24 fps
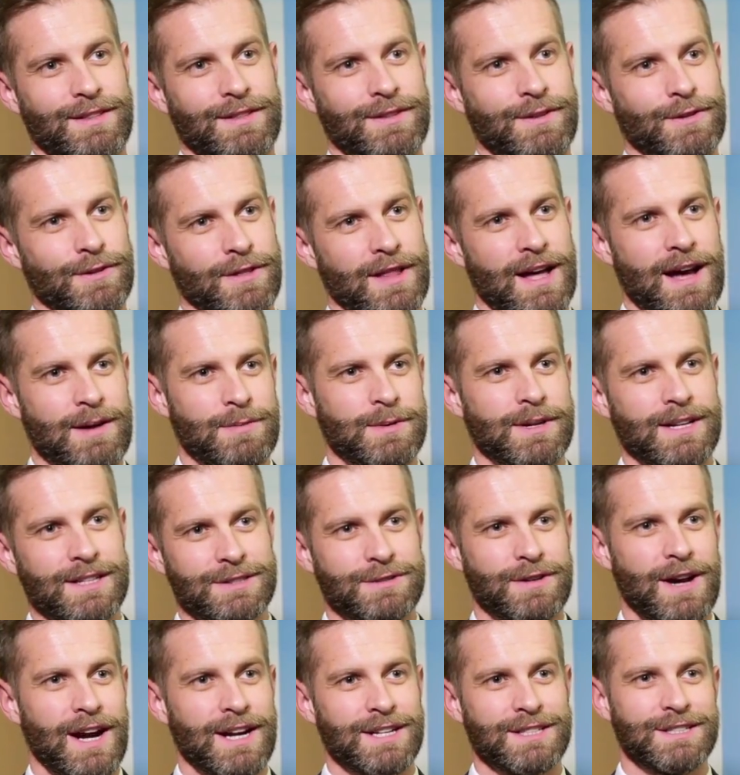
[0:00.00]
your lobbying
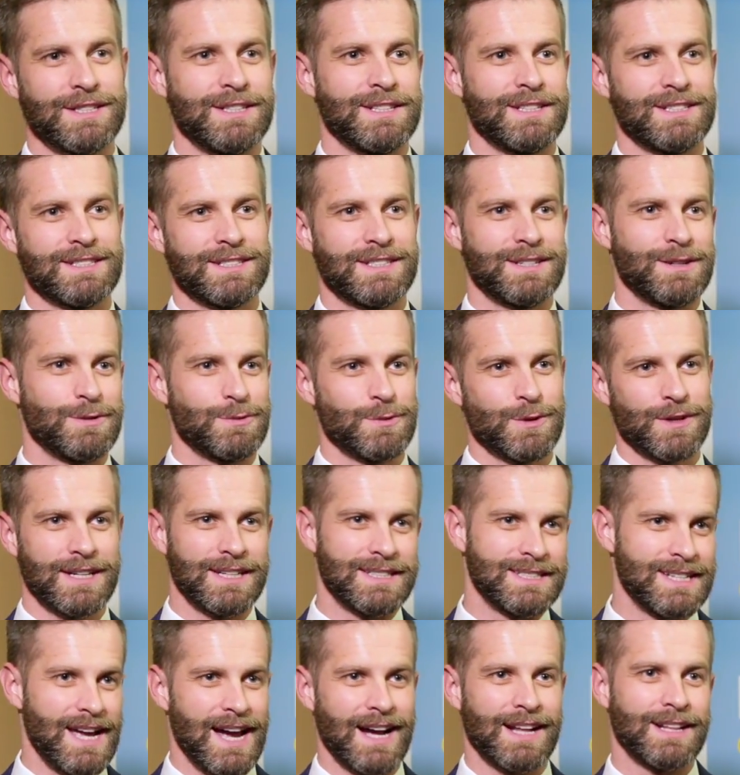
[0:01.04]
strategy that's going to work
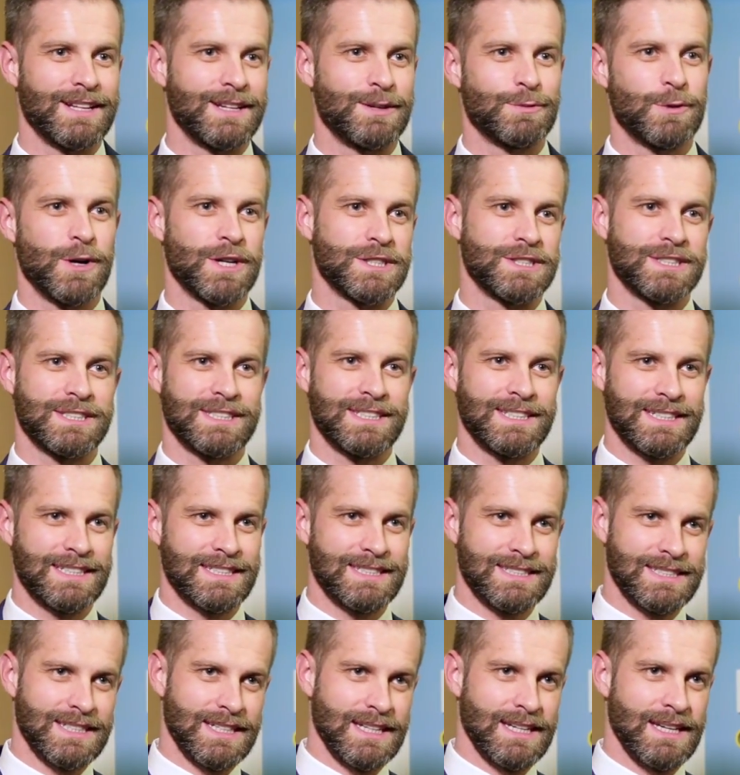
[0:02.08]
exactly in Washington,
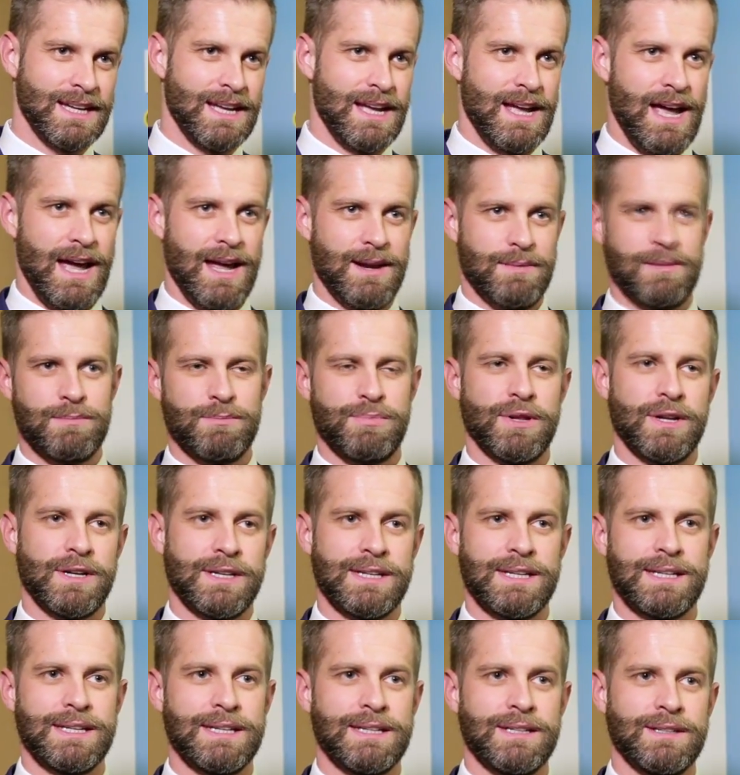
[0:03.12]
D.C. and
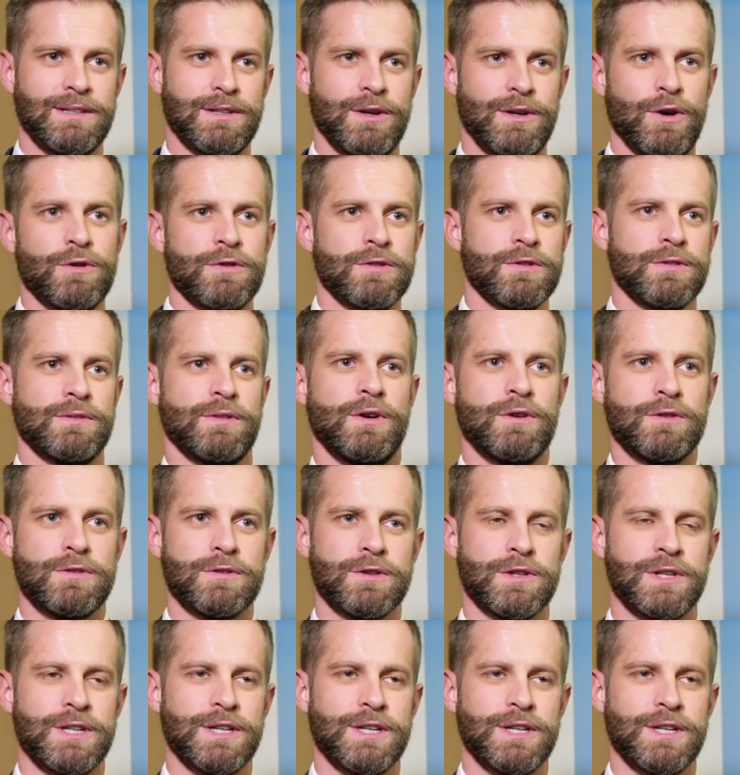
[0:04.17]
plug it in over